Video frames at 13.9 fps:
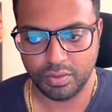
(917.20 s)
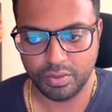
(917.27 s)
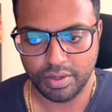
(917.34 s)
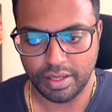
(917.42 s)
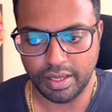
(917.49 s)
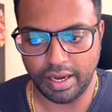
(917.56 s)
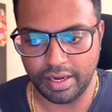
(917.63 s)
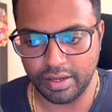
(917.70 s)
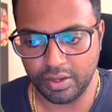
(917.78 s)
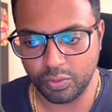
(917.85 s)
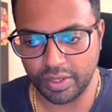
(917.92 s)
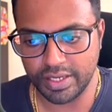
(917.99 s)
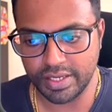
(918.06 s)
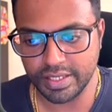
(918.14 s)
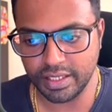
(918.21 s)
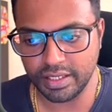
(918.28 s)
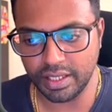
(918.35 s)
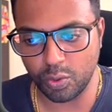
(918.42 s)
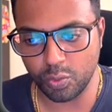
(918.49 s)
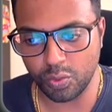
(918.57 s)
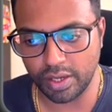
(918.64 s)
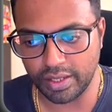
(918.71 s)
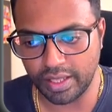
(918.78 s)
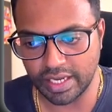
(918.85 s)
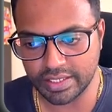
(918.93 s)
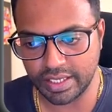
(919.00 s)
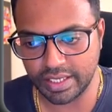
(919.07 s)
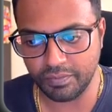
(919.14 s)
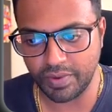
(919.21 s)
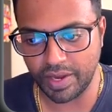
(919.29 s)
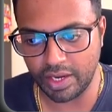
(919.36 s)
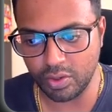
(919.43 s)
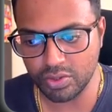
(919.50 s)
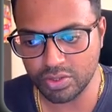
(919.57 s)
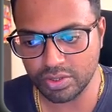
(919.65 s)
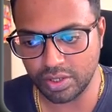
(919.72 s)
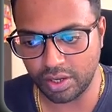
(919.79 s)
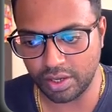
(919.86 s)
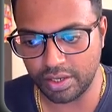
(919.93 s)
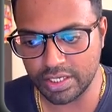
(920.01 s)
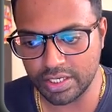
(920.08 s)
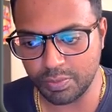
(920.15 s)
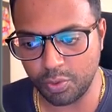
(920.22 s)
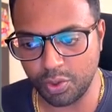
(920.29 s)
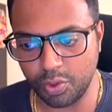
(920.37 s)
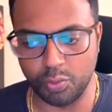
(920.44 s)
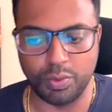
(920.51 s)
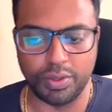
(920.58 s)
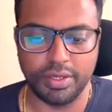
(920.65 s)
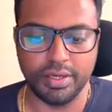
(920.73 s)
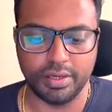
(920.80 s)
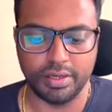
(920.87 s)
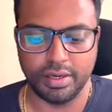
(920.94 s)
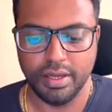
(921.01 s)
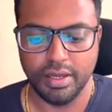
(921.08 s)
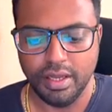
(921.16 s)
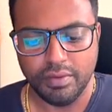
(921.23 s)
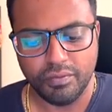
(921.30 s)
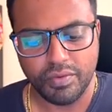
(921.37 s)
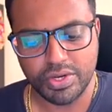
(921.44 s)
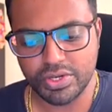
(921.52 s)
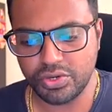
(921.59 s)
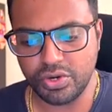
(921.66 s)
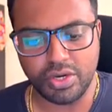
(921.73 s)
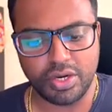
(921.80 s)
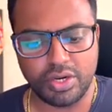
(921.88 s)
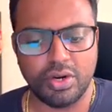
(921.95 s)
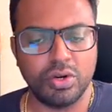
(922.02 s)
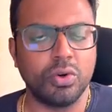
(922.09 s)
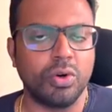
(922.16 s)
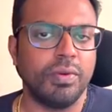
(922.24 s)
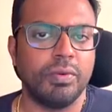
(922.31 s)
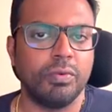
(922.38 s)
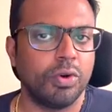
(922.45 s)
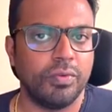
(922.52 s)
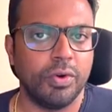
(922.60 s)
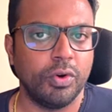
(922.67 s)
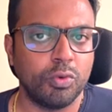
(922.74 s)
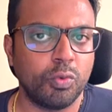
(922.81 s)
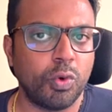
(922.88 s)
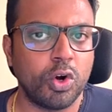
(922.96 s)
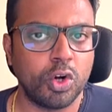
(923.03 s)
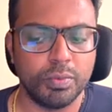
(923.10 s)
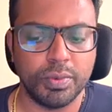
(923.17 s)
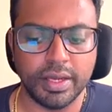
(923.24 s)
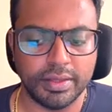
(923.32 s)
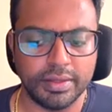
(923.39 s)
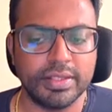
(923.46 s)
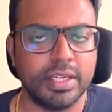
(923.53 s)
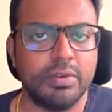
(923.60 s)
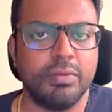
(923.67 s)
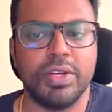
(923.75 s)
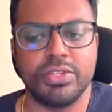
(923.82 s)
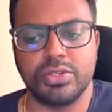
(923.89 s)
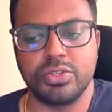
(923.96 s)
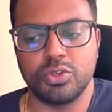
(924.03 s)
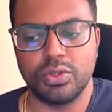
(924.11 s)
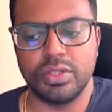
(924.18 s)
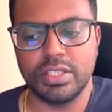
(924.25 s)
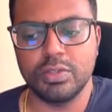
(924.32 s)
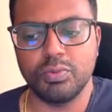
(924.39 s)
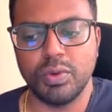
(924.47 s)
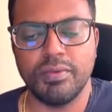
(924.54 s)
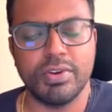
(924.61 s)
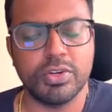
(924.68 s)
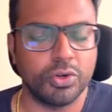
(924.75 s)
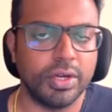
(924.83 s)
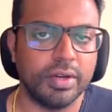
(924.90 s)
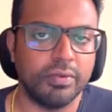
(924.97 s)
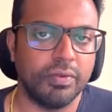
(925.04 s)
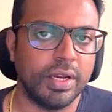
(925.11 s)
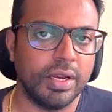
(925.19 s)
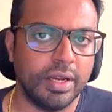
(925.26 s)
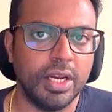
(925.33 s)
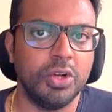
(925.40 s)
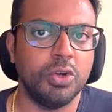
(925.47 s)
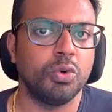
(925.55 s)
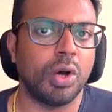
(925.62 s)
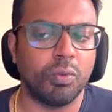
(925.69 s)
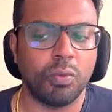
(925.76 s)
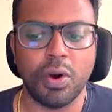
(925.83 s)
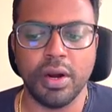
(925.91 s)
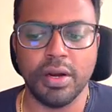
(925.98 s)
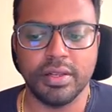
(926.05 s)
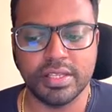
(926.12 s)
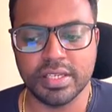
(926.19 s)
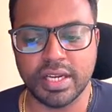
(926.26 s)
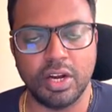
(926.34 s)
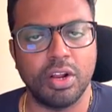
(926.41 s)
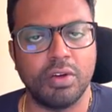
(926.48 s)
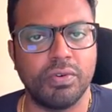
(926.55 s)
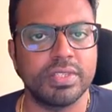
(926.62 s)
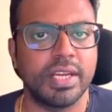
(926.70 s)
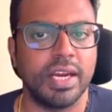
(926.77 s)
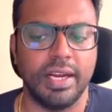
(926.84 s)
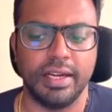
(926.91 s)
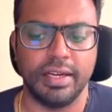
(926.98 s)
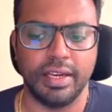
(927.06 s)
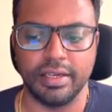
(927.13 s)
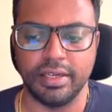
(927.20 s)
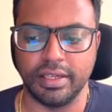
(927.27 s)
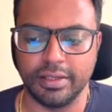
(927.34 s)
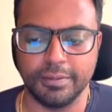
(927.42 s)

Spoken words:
and you can see the outlier, the extreme values are distributed over here, which is not at all good. We don't want to be in this situation. So this is why we need to avoid this kind of a scaling technique.